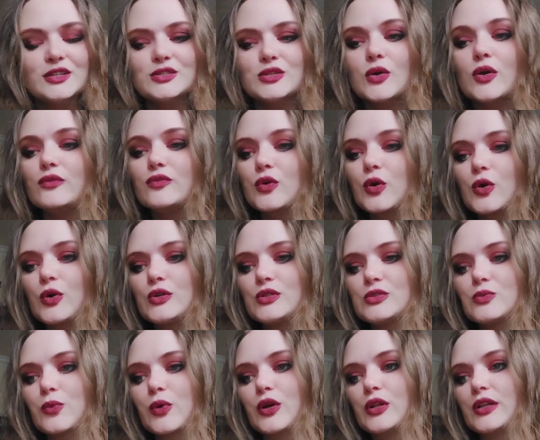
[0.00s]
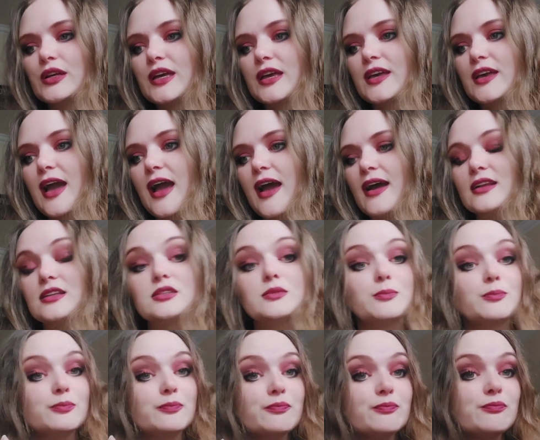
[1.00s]
So of course we're looking at
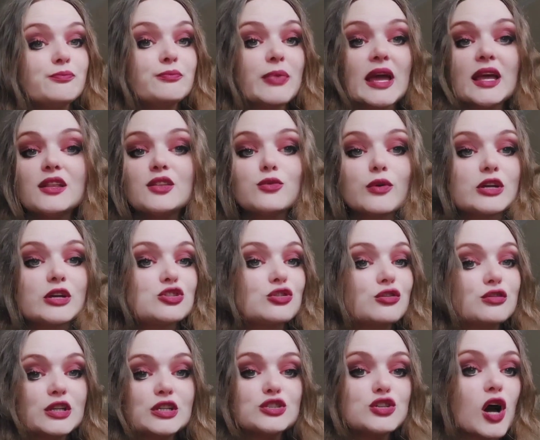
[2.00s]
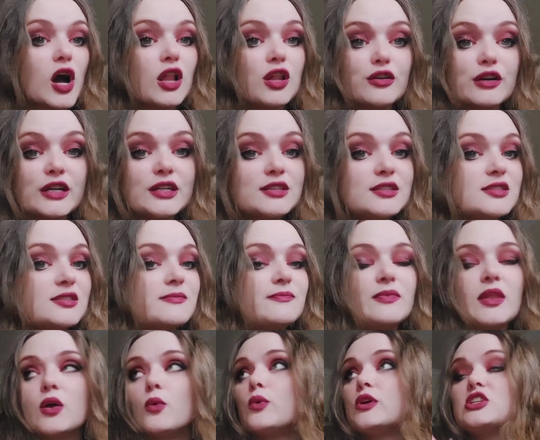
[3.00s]
pain threshold and tolerance,
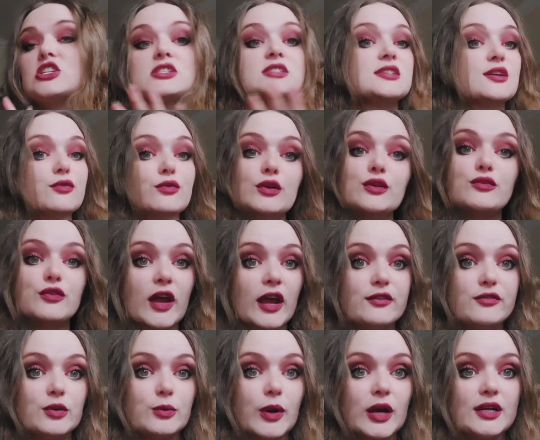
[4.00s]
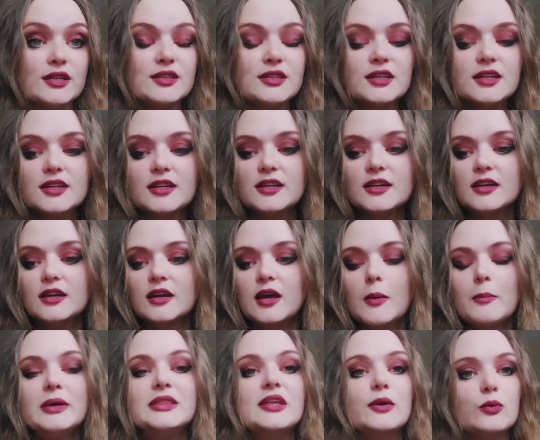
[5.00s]
which is different for everyone.
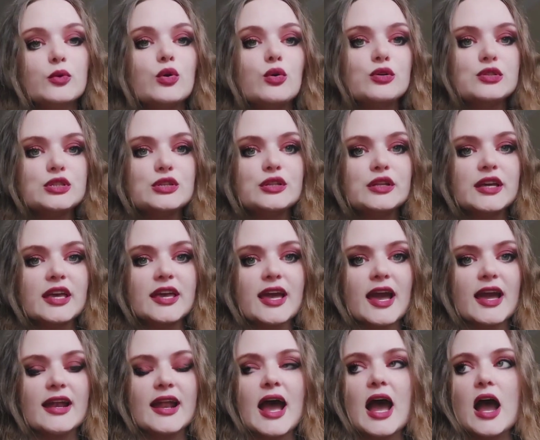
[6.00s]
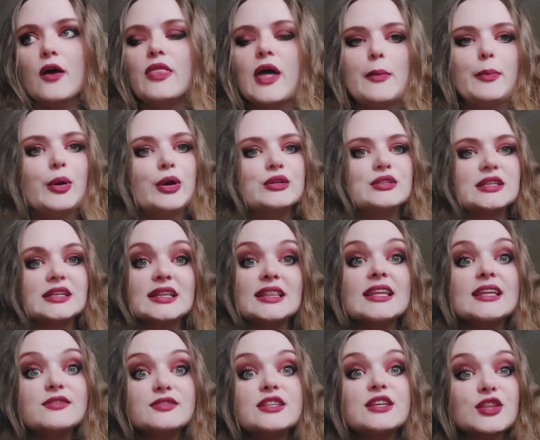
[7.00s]
But then we're also looking at how that person
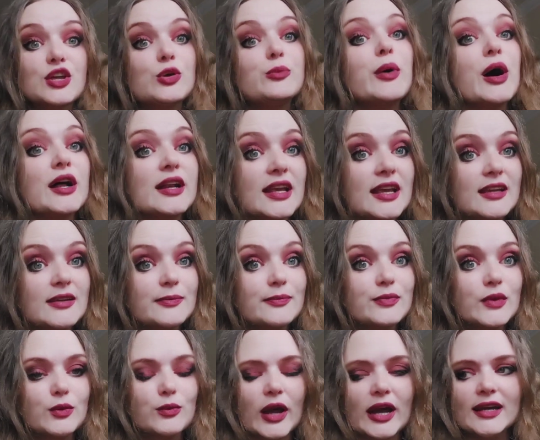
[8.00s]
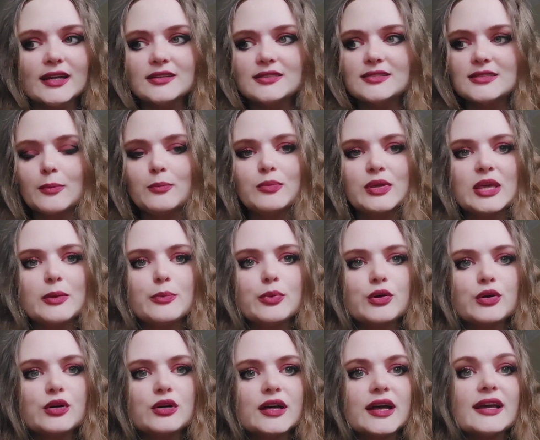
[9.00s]
lives in their body, right? Some
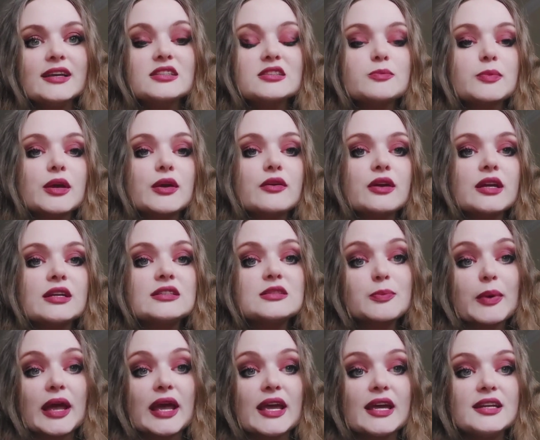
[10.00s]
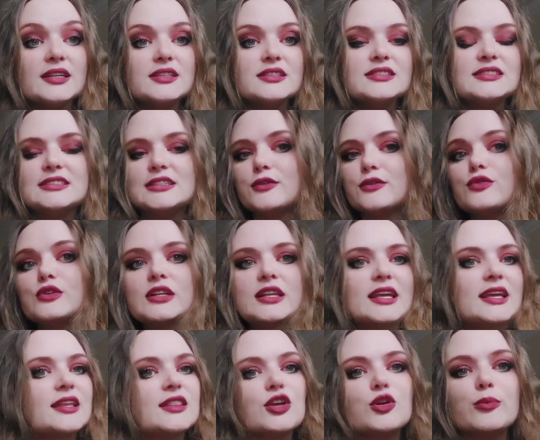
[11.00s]
people experience pain
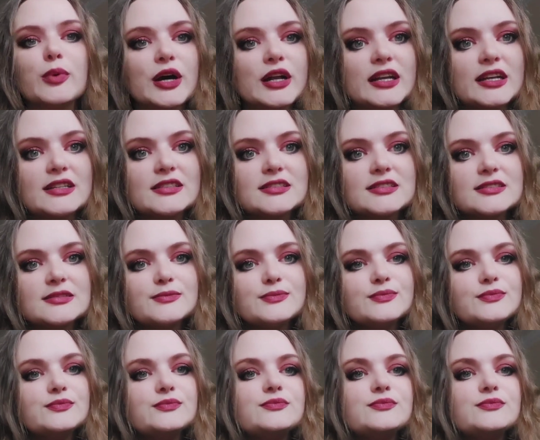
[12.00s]
differently in their bodies.